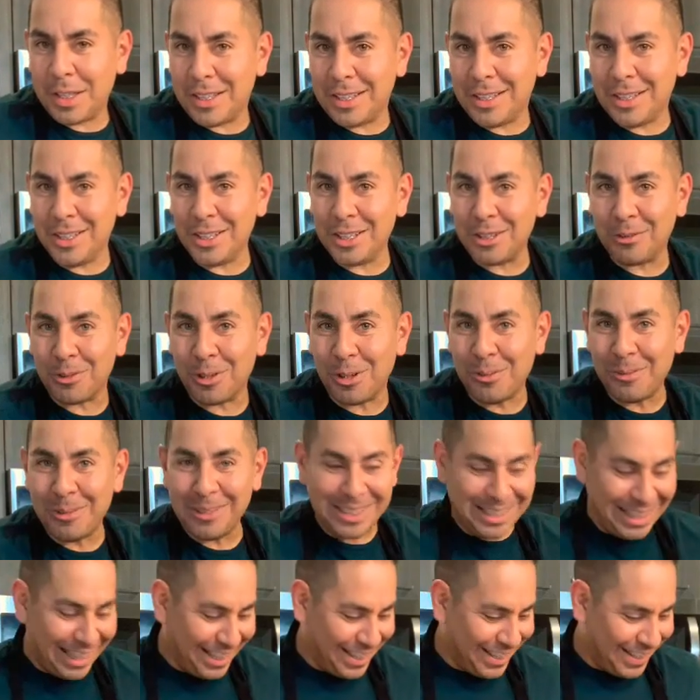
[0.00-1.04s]
Look, we're
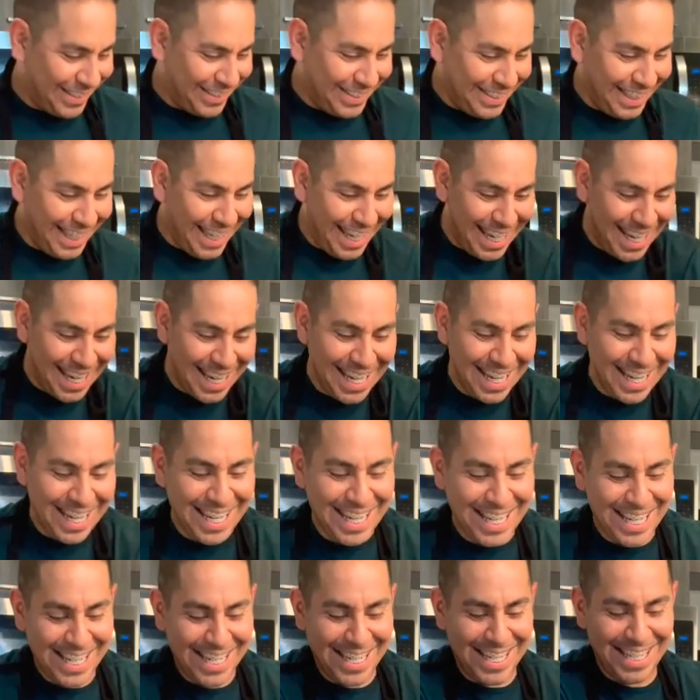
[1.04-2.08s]
almost there.
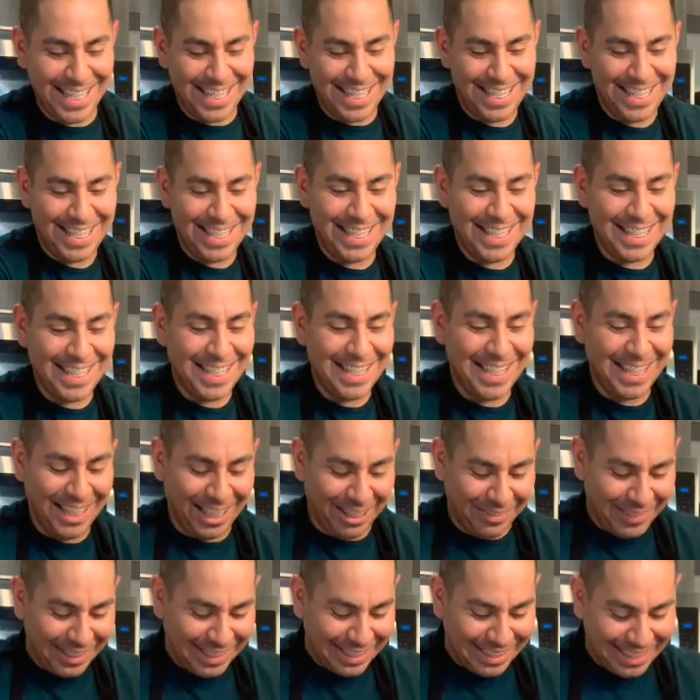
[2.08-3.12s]
Yay!
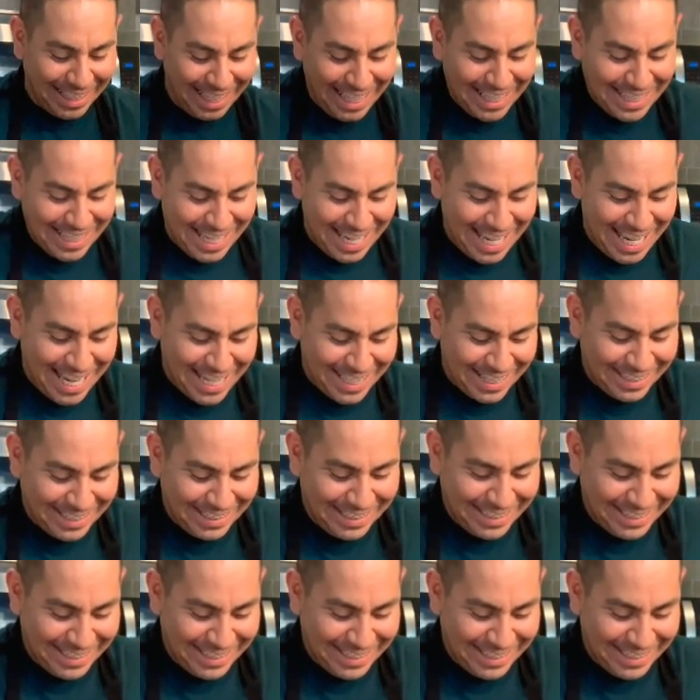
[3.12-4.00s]
I'm excited.